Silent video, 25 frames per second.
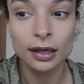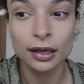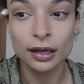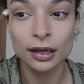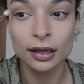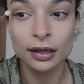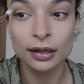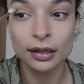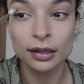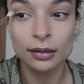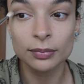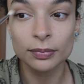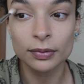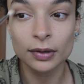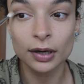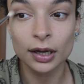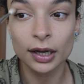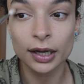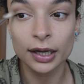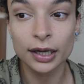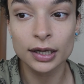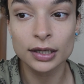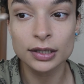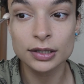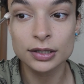and then
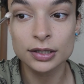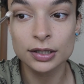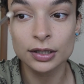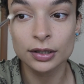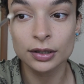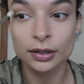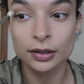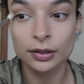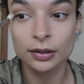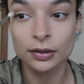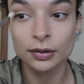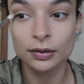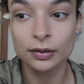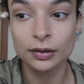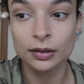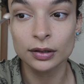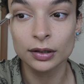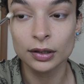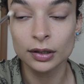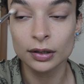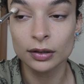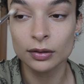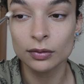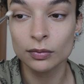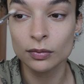apply it to
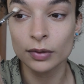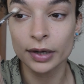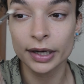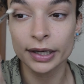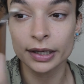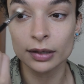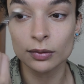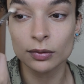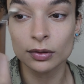where you